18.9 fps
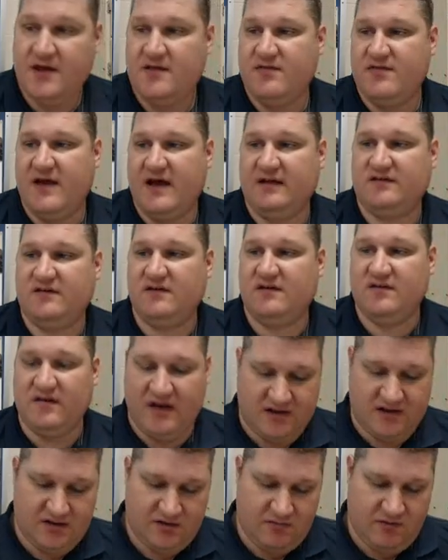that's
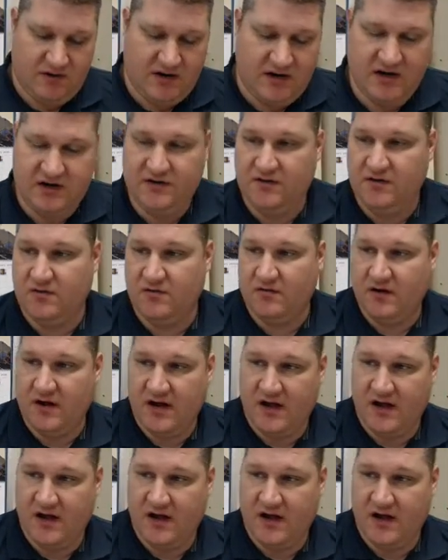exactly what I do.